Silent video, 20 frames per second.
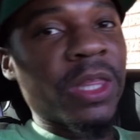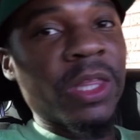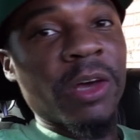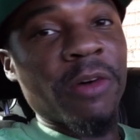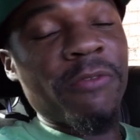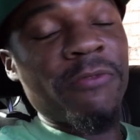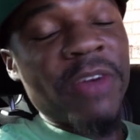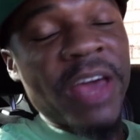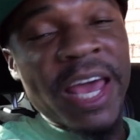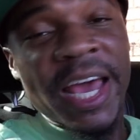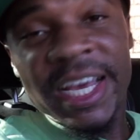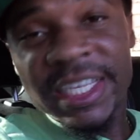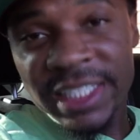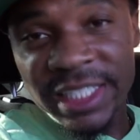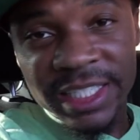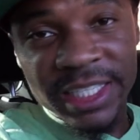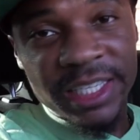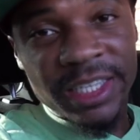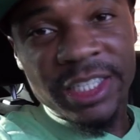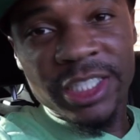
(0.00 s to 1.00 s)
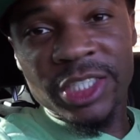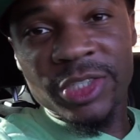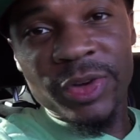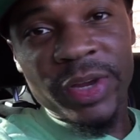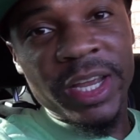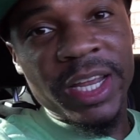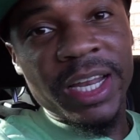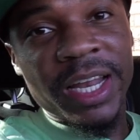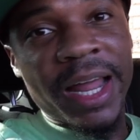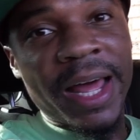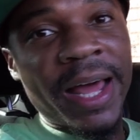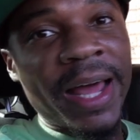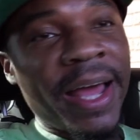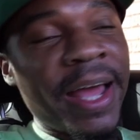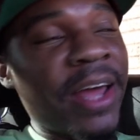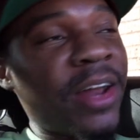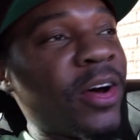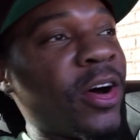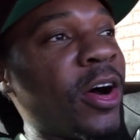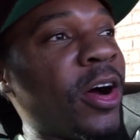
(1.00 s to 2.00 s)
the fastest in a straight
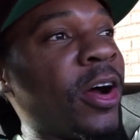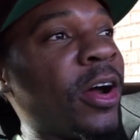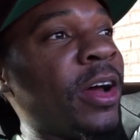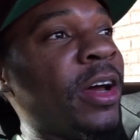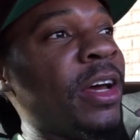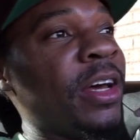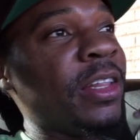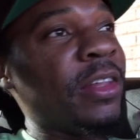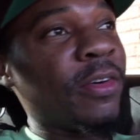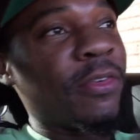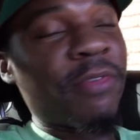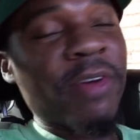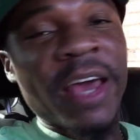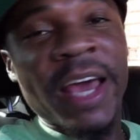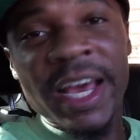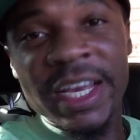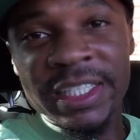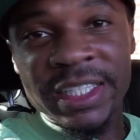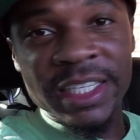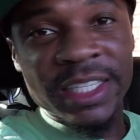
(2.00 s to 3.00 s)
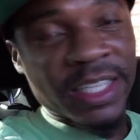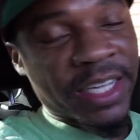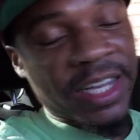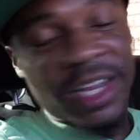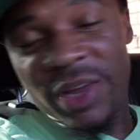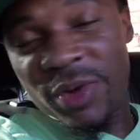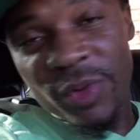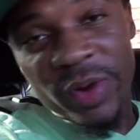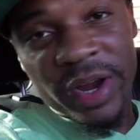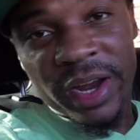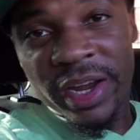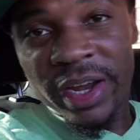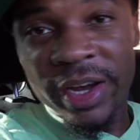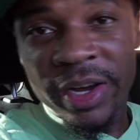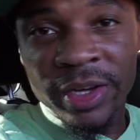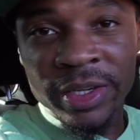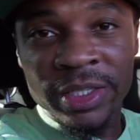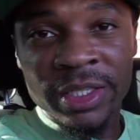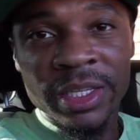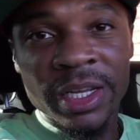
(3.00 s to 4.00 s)
line or the fastest anywhere
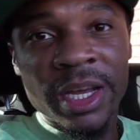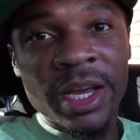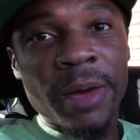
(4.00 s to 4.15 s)
else,